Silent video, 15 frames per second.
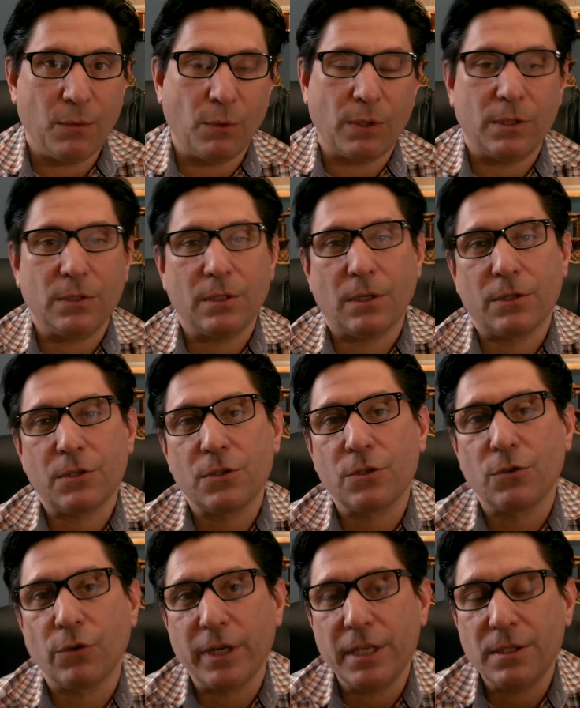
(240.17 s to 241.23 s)
world, our
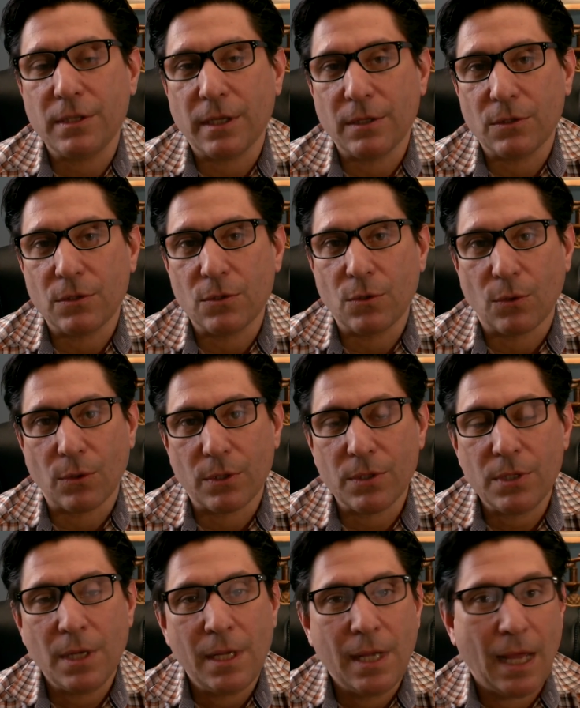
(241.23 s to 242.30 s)
streets and stores,